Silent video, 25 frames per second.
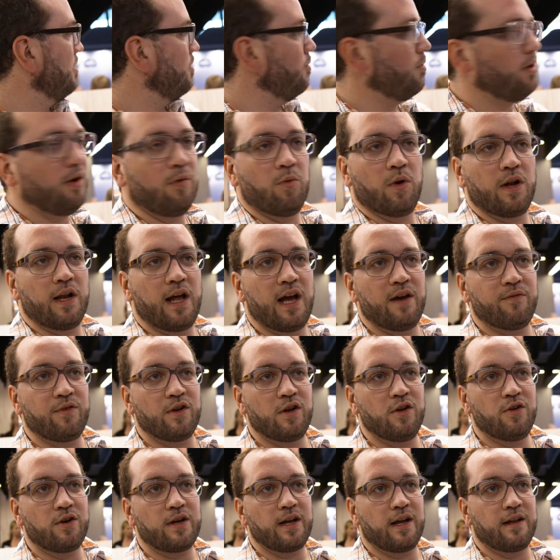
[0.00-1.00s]
we will have a
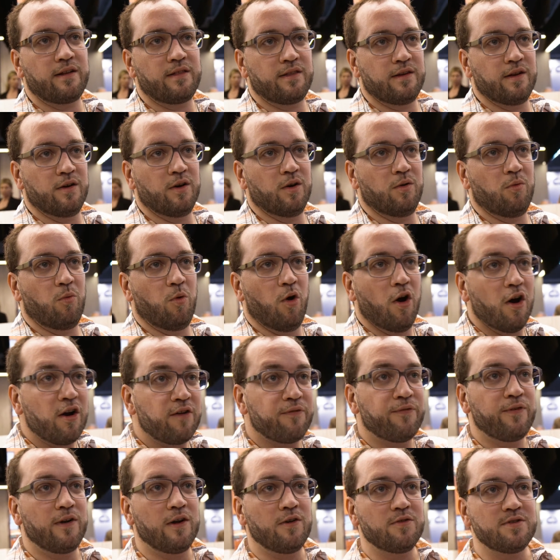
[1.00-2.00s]
look at the
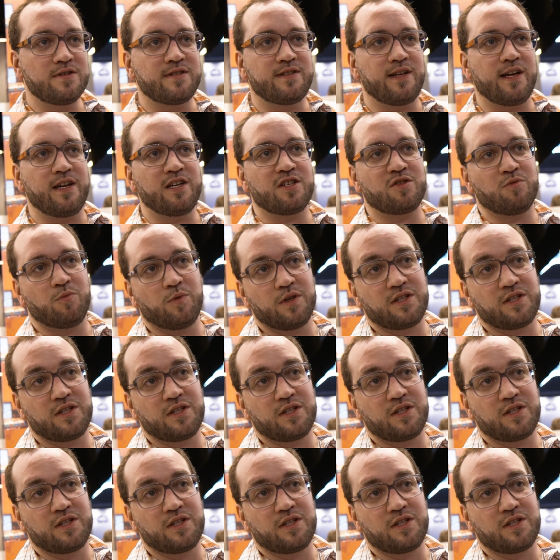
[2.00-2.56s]
workflow station,